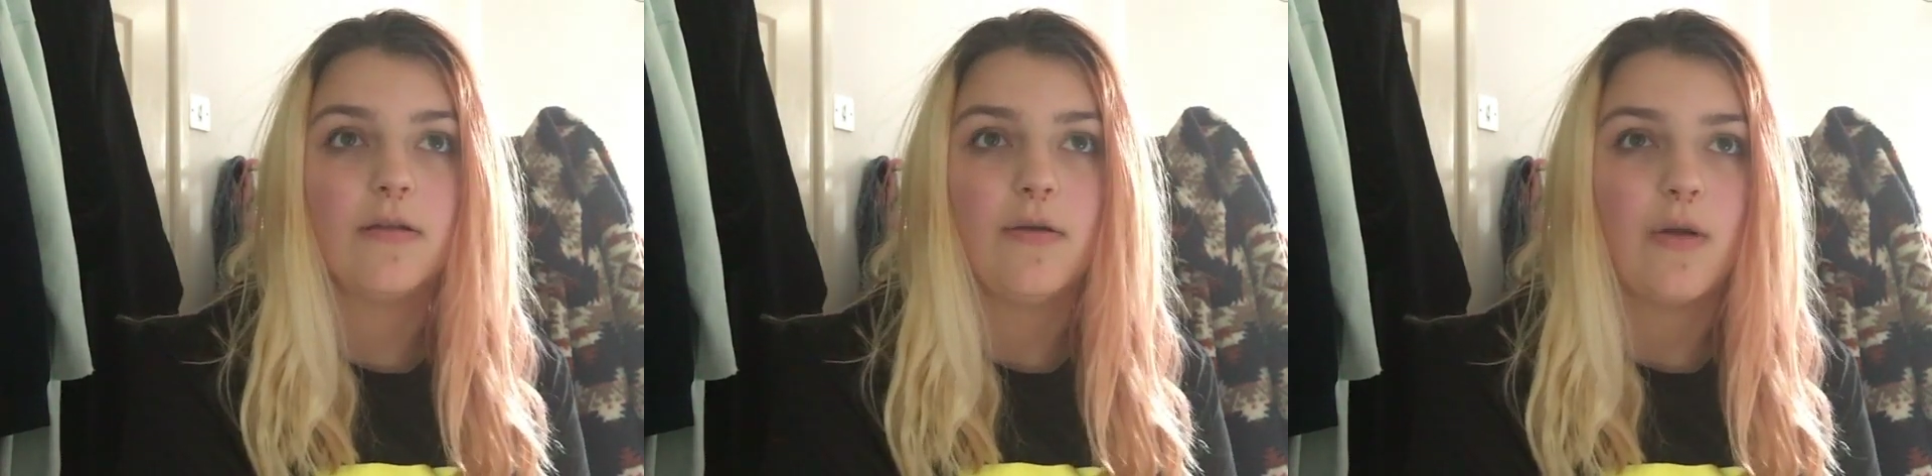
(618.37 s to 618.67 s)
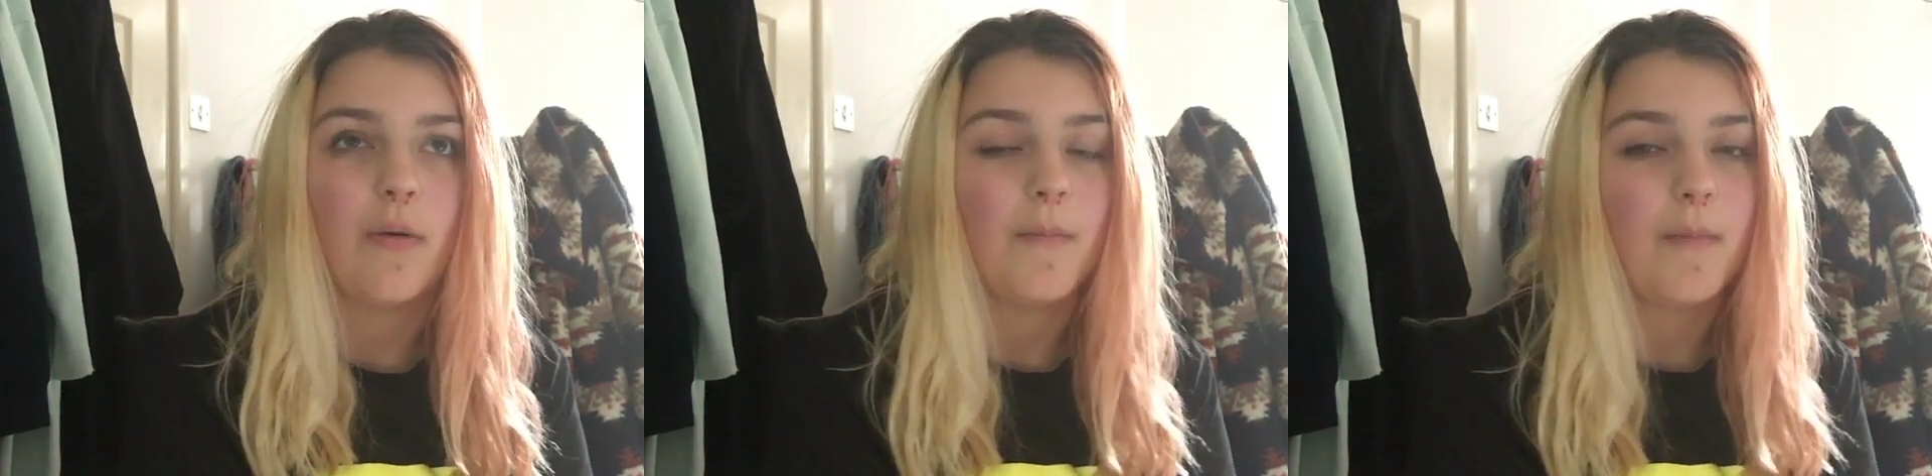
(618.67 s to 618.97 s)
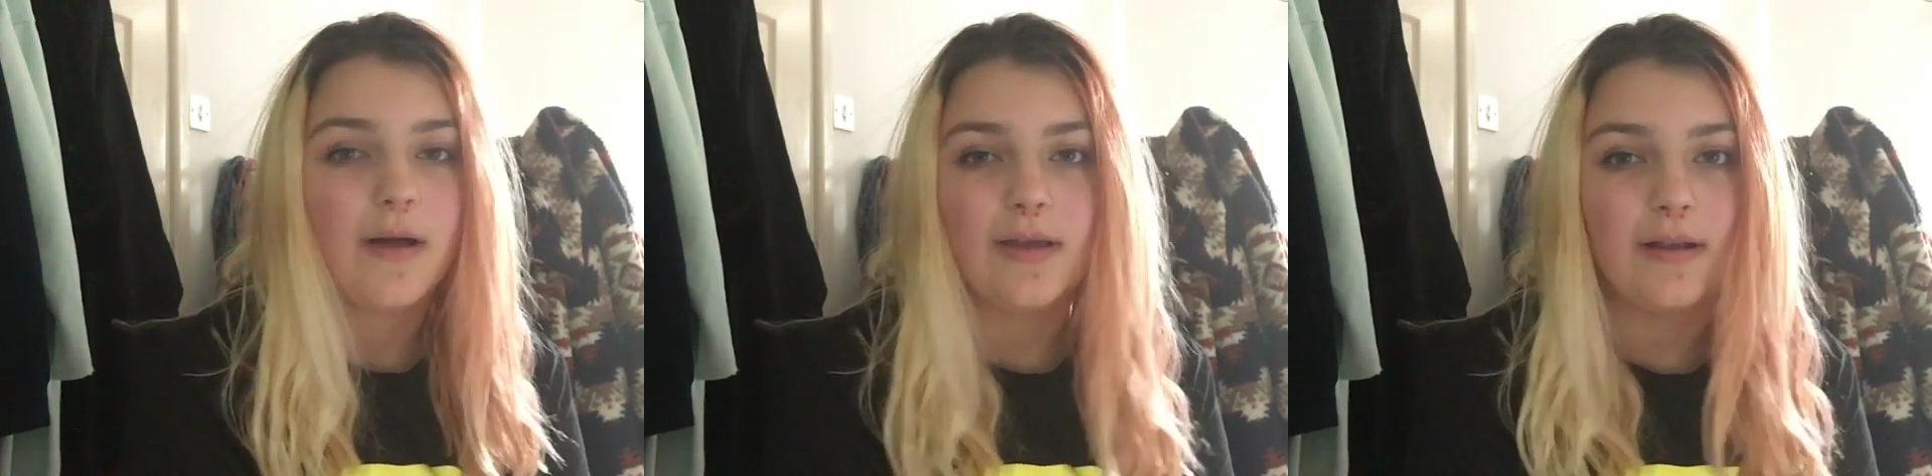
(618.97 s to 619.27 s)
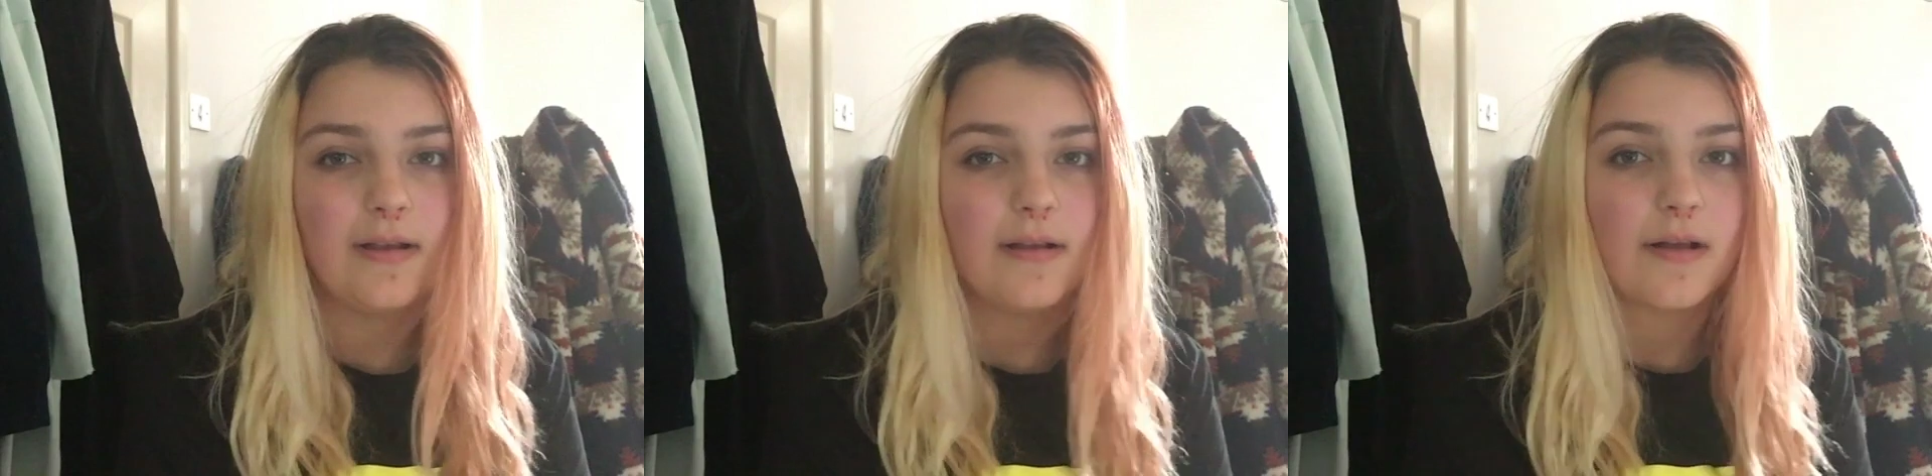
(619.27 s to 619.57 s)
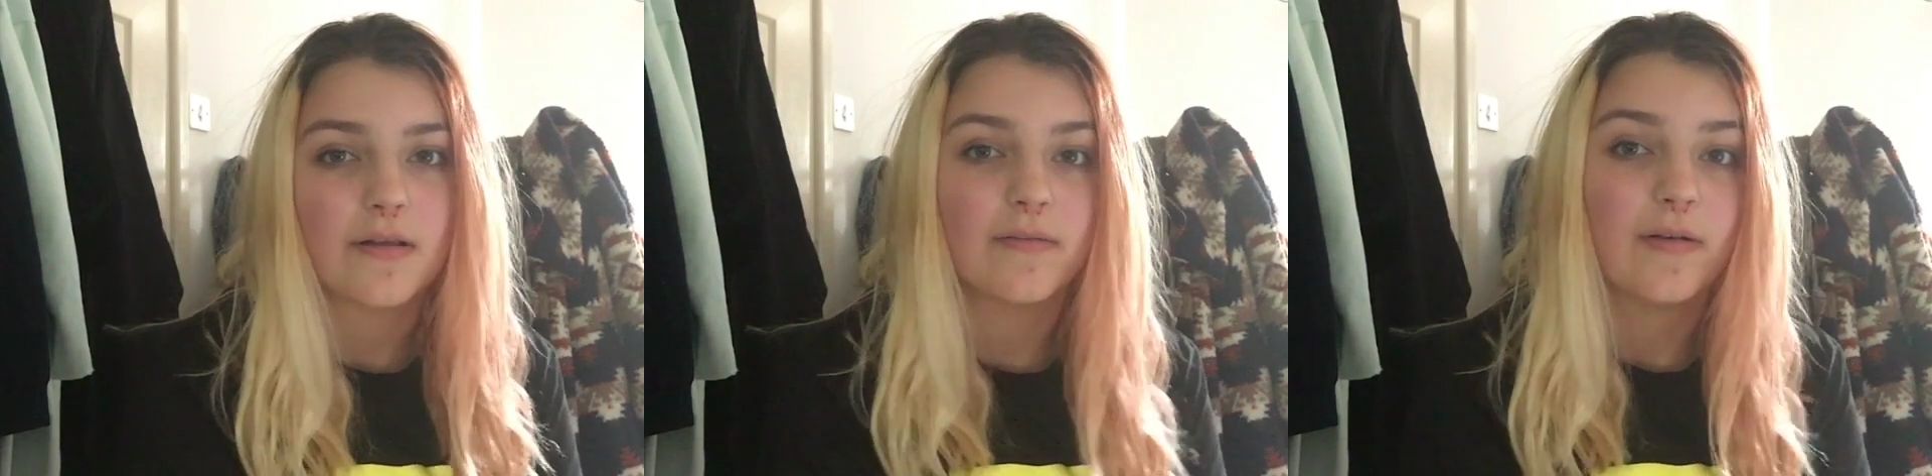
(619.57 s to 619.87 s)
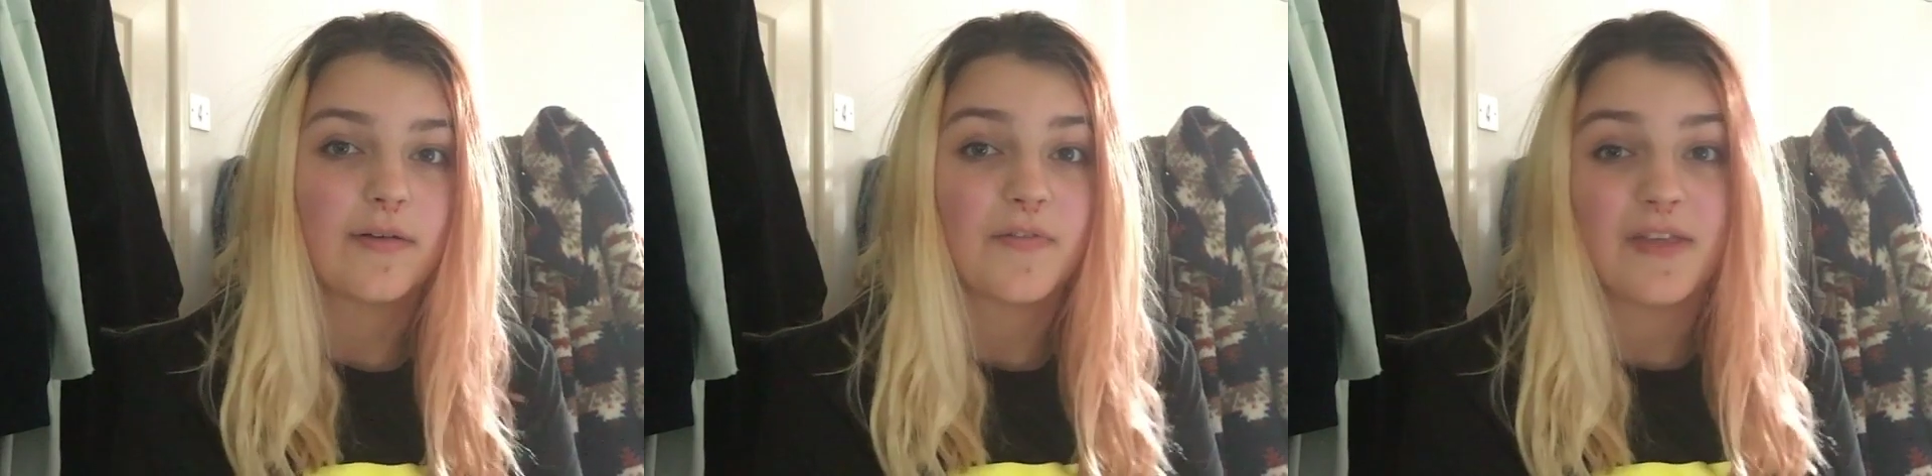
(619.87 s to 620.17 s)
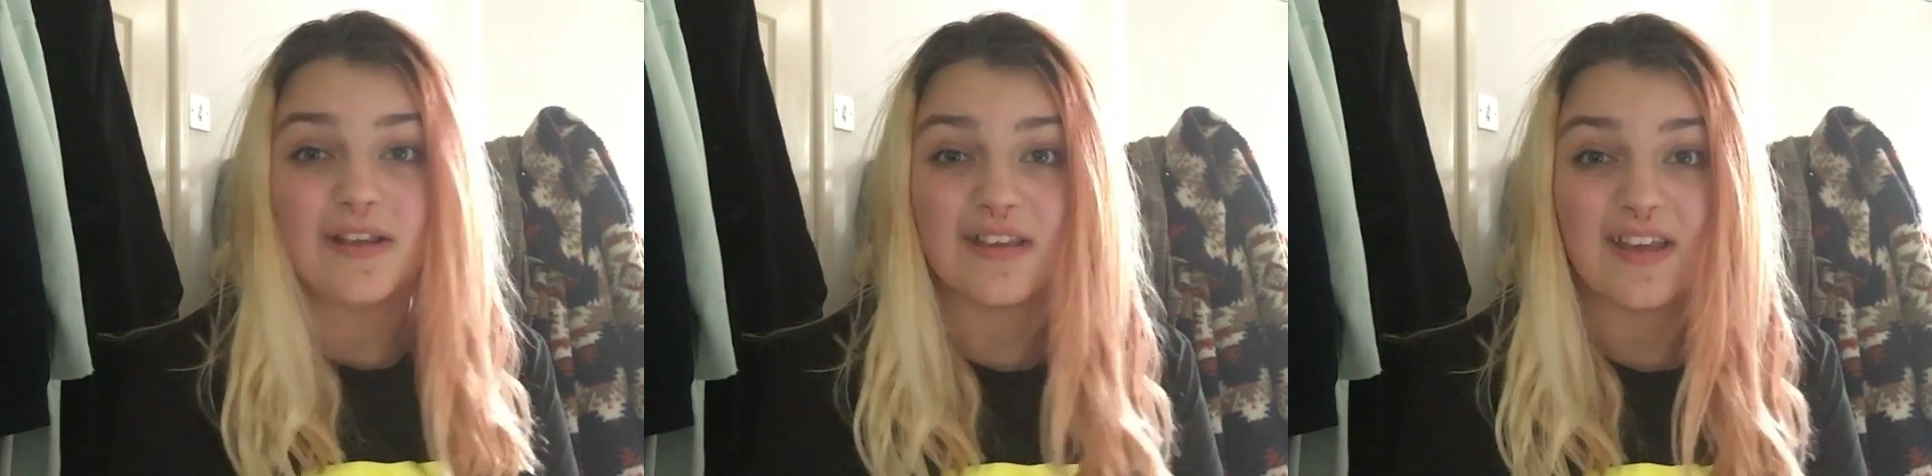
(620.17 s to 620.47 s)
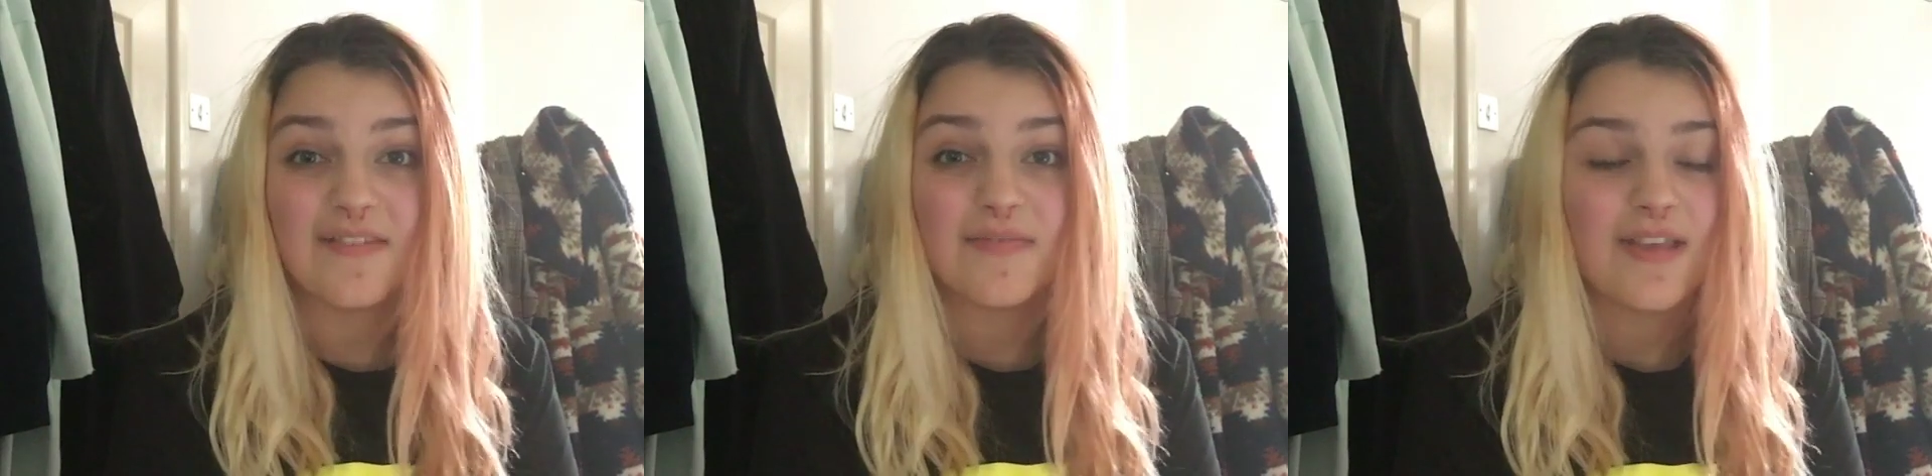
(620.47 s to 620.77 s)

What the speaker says: not mine, I just found off the internet,